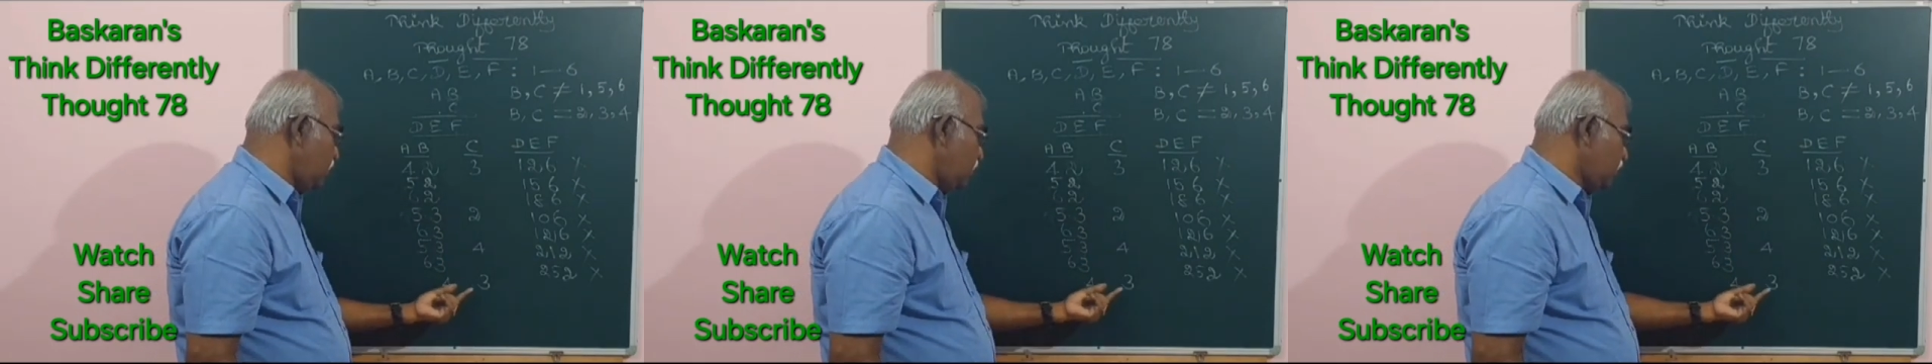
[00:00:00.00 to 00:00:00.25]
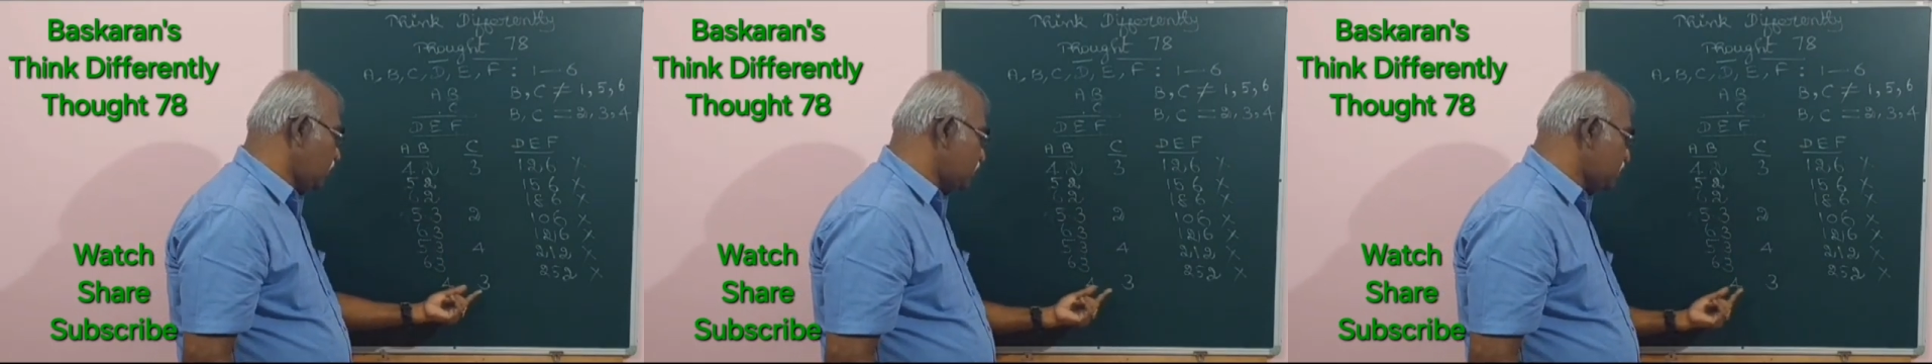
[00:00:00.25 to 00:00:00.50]

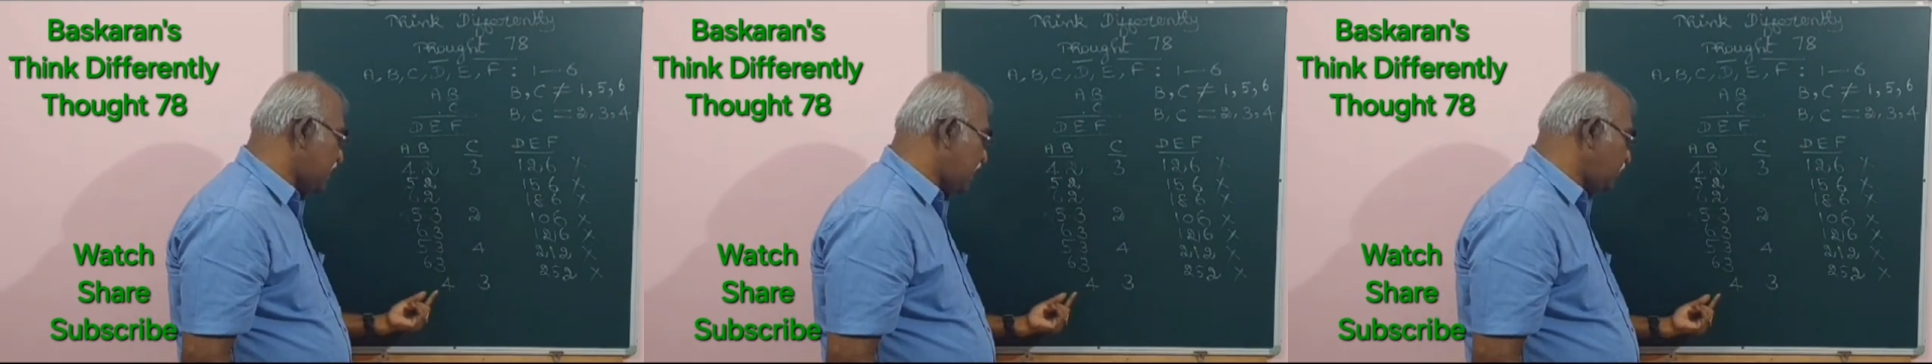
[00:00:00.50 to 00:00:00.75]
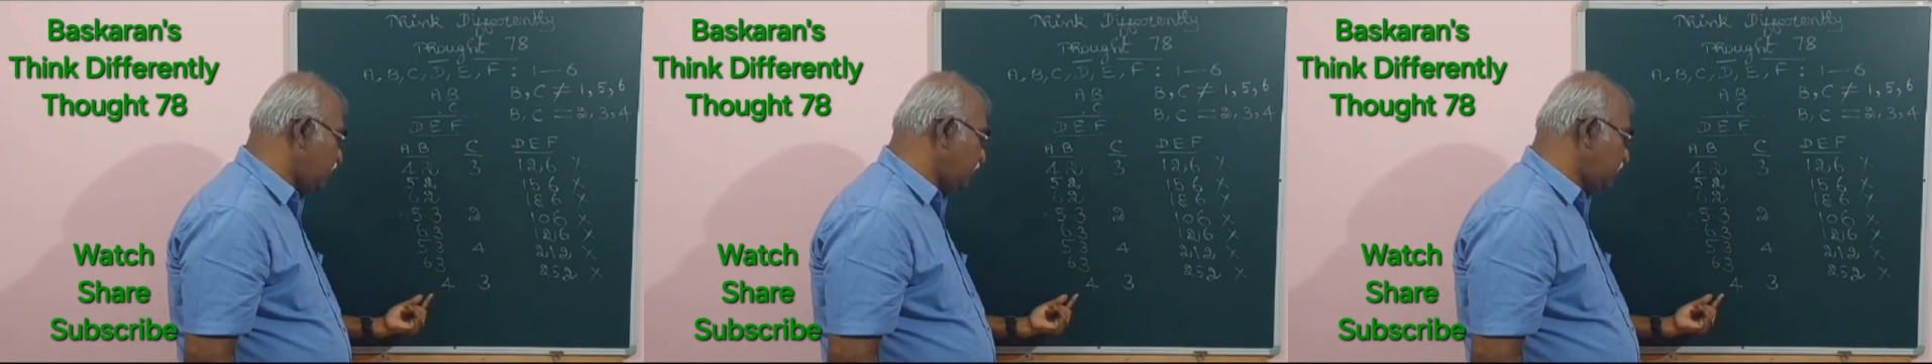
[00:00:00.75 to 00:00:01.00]
you can
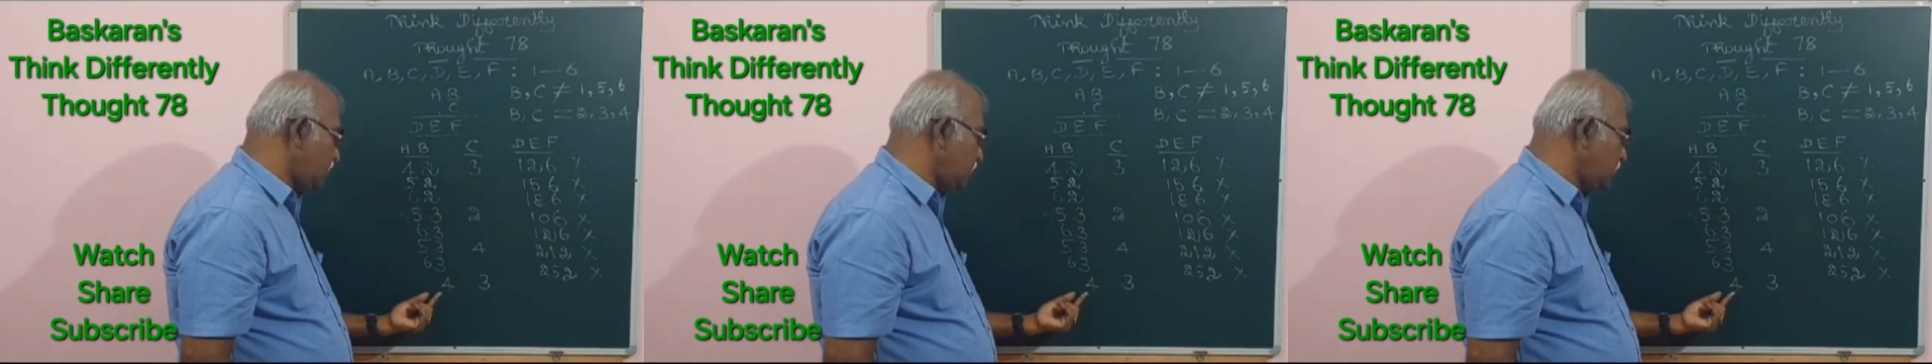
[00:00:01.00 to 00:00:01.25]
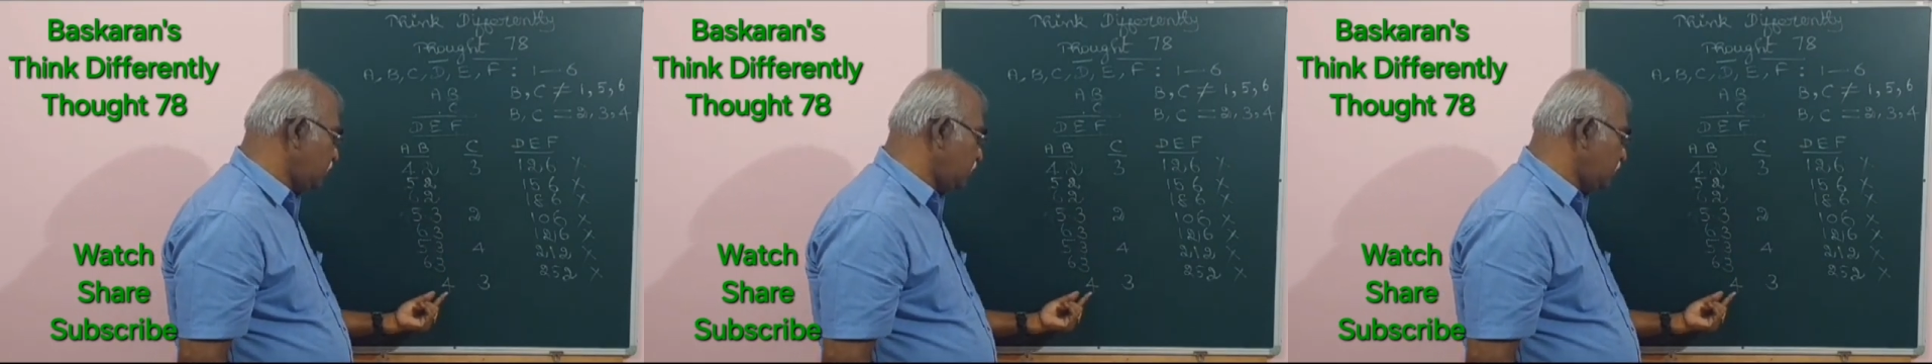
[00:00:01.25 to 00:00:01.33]
start with